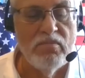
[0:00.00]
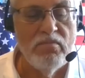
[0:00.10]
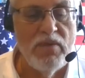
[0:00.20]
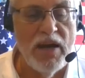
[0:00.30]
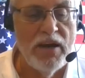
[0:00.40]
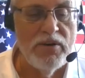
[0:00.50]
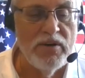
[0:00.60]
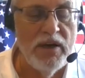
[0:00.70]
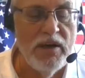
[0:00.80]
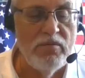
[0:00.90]
matter
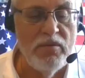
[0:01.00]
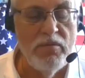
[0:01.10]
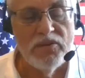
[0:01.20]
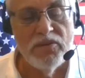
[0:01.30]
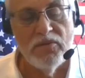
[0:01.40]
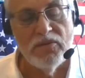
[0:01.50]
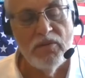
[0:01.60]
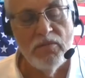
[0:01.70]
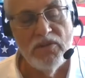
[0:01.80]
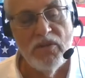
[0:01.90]
and maybe
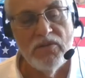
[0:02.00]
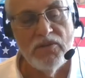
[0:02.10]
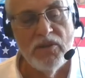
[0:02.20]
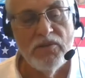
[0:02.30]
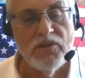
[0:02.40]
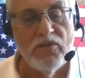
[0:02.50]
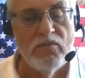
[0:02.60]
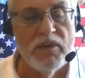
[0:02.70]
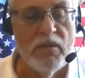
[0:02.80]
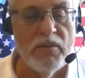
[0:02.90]
some of the other subjects that will
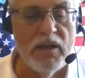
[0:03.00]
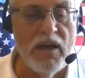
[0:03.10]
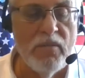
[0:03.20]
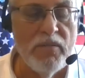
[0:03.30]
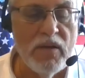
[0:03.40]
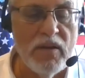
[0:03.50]
be coming up.